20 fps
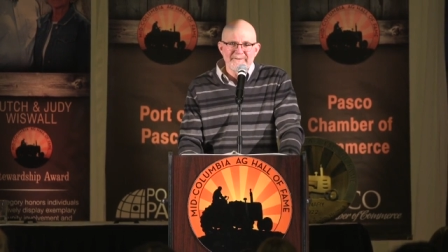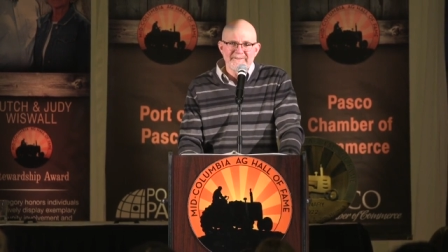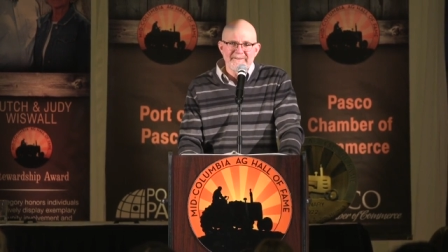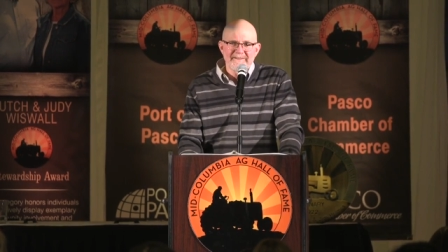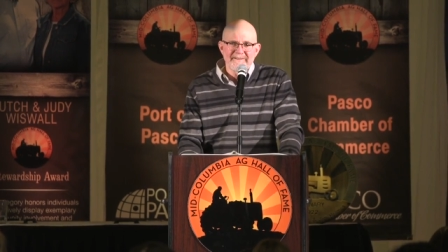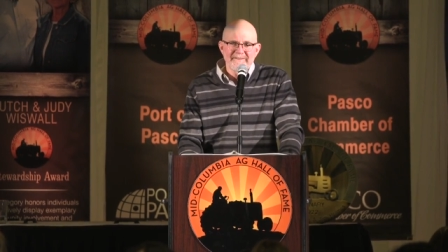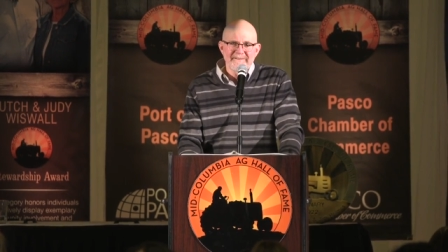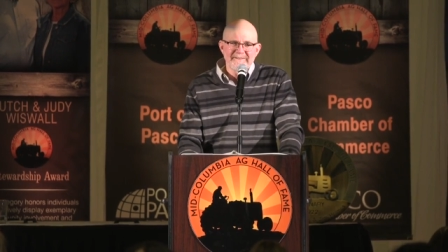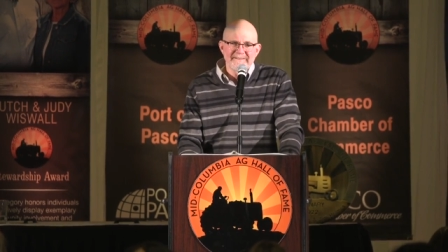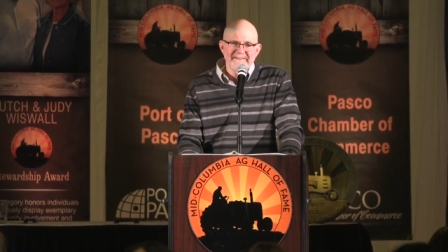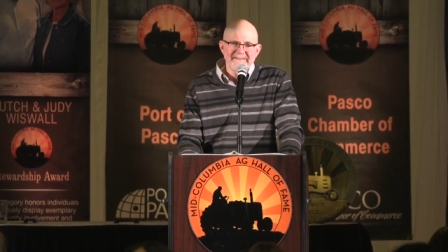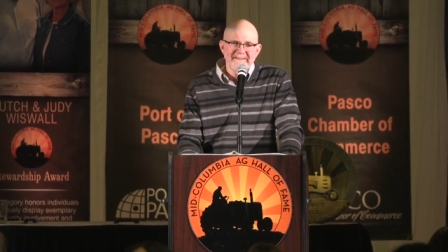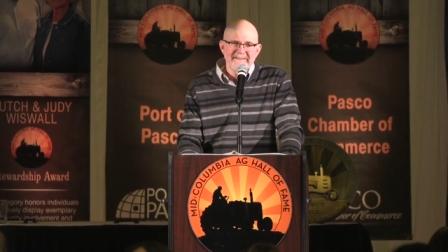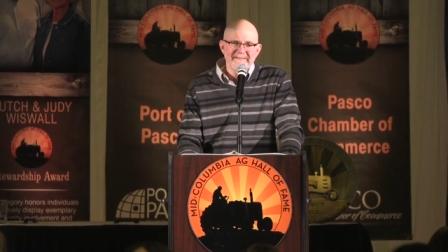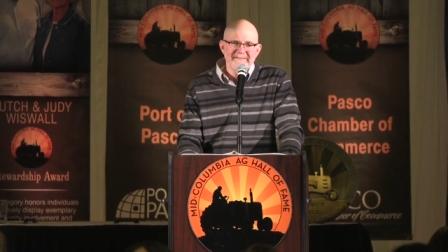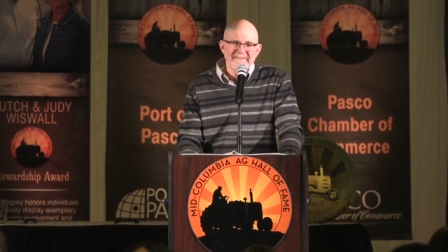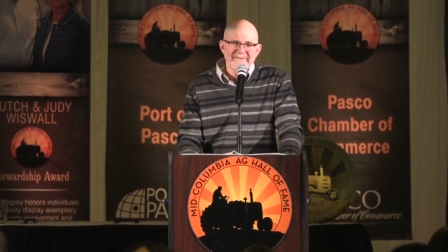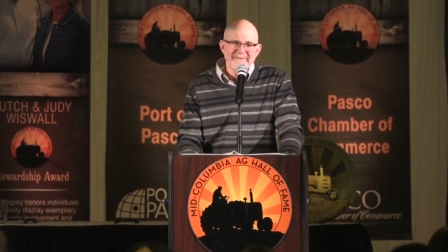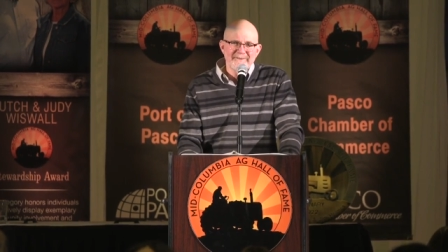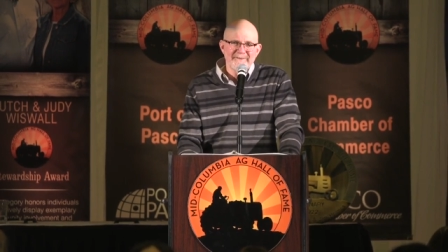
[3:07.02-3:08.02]
it was all
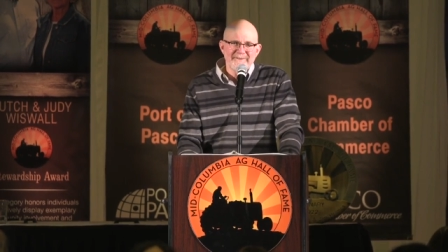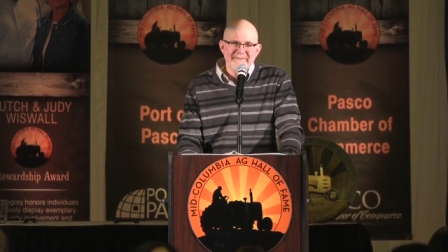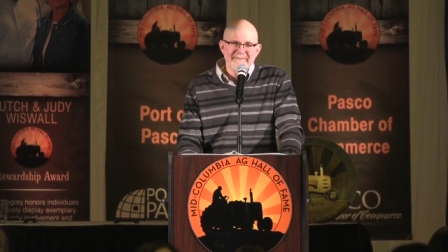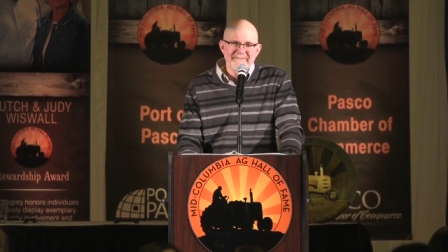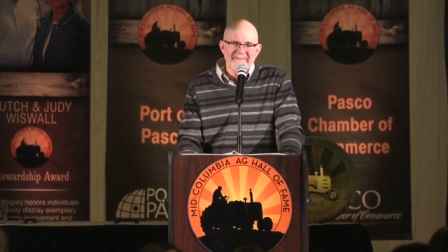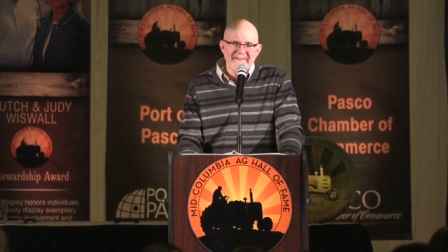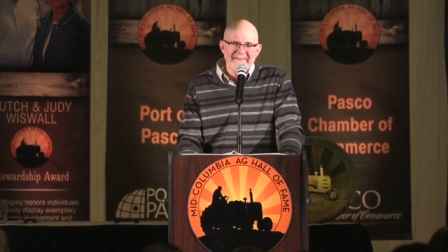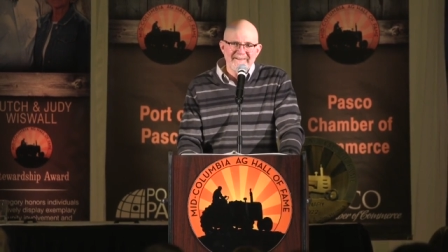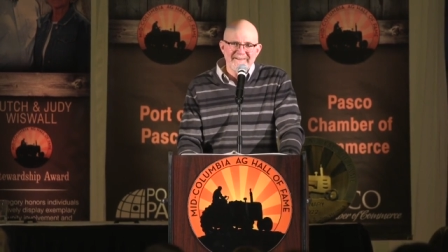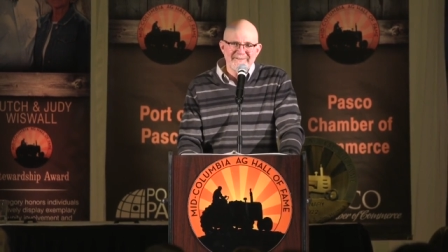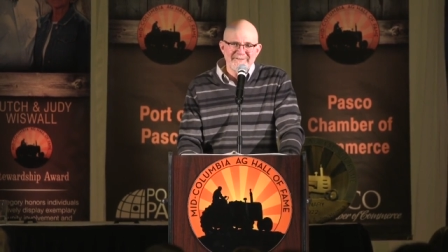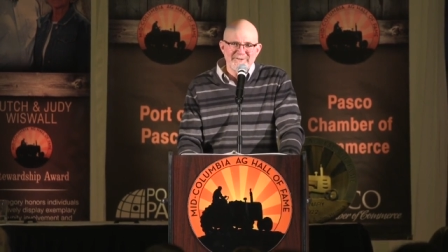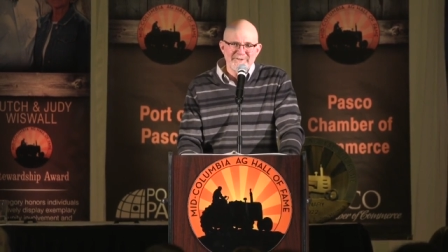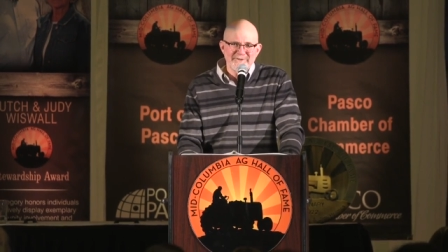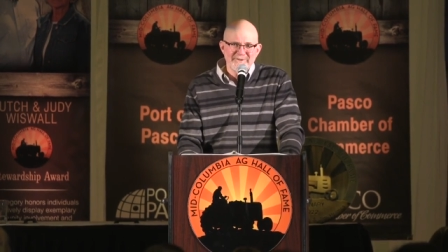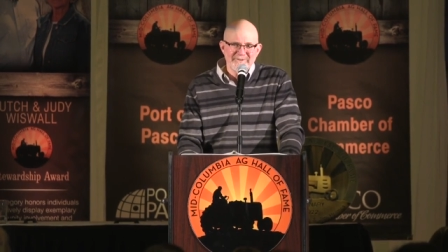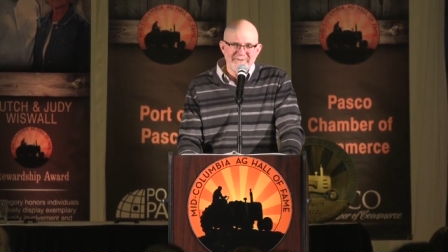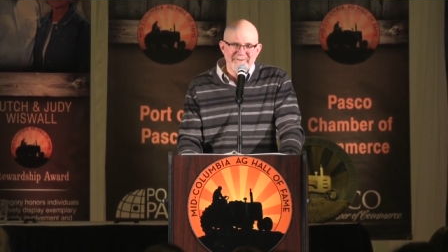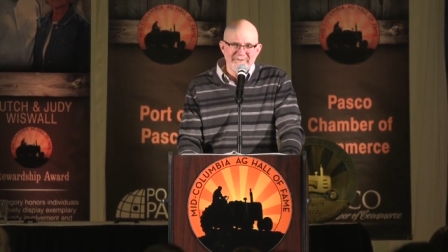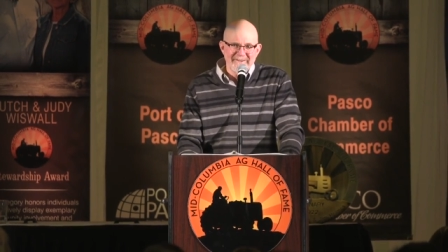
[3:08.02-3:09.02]
done sort of on a
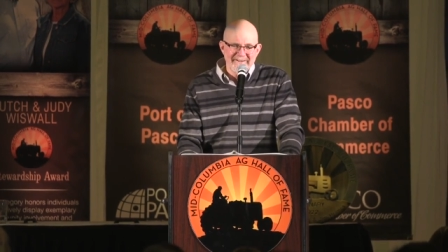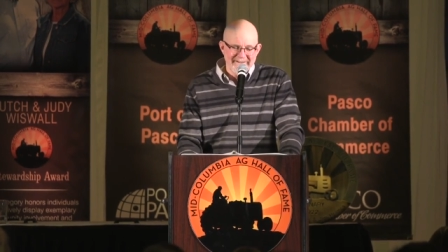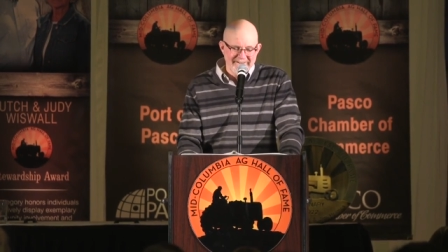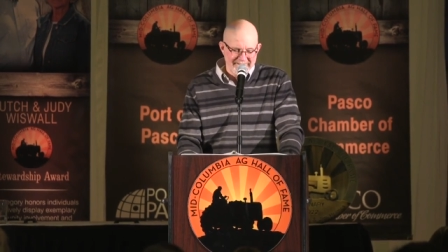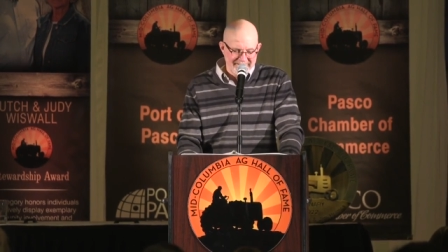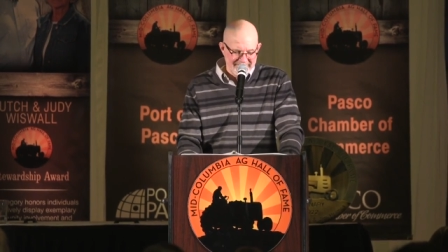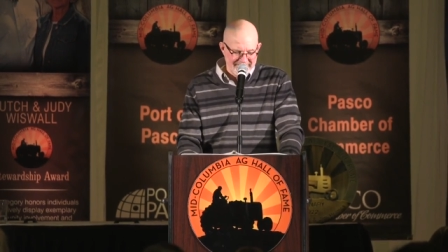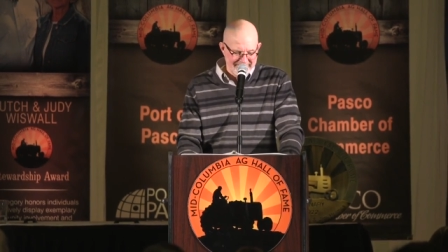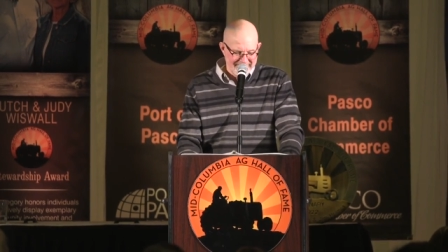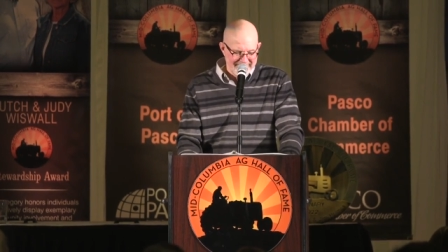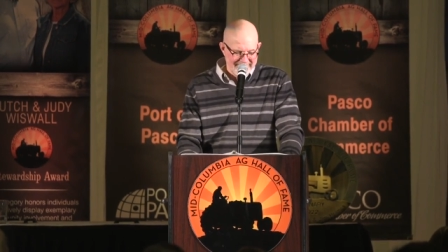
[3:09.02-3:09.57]
shoestring.